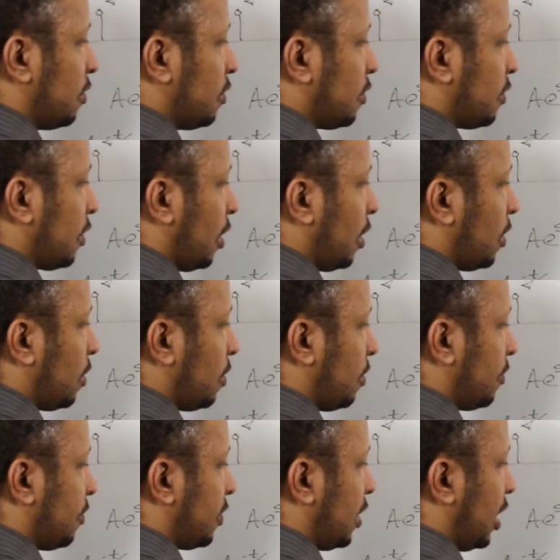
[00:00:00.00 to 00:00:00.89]

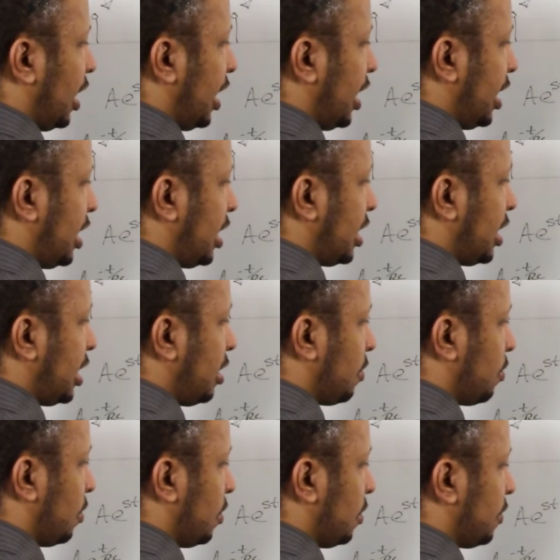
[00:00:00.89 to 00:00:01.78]
So a
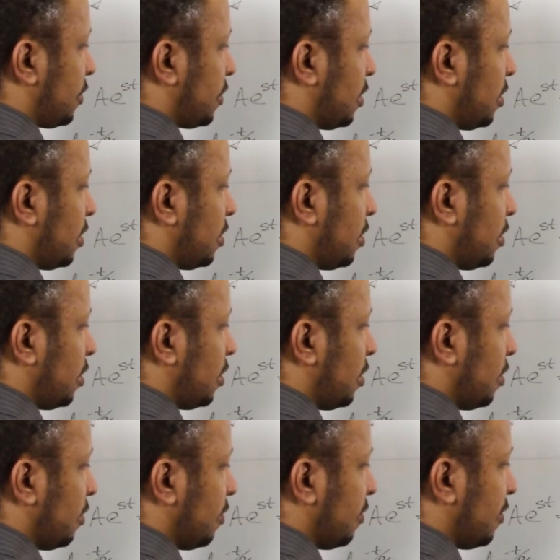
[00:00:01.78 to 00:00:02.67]
equals
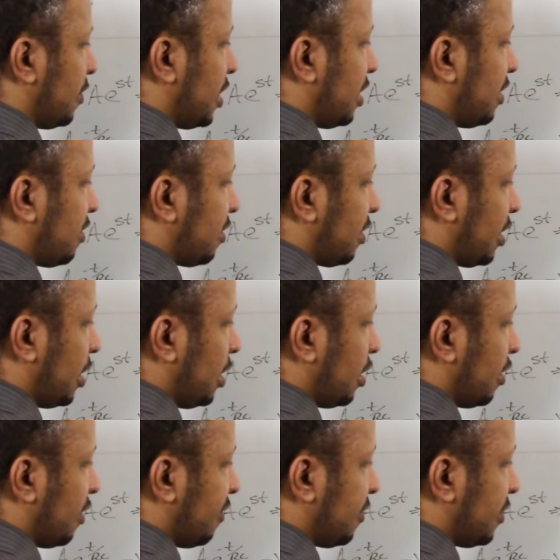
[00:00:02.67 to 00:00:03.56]

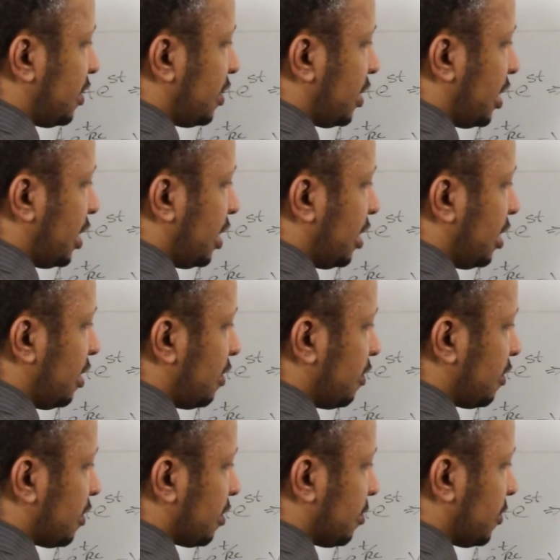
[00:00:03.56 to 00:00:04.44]
Vc of t
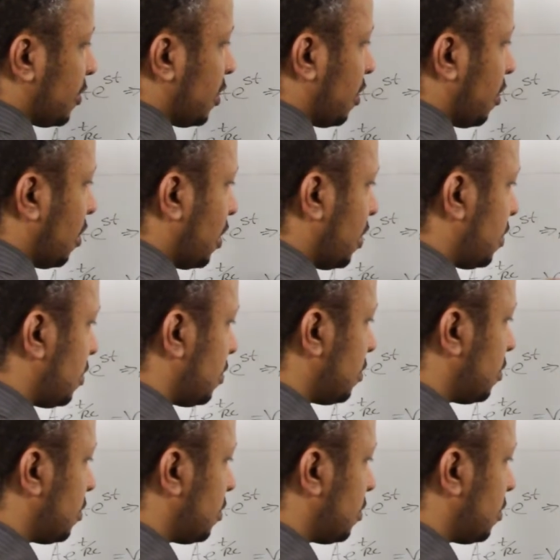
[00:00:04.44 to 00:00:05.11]
sub 0,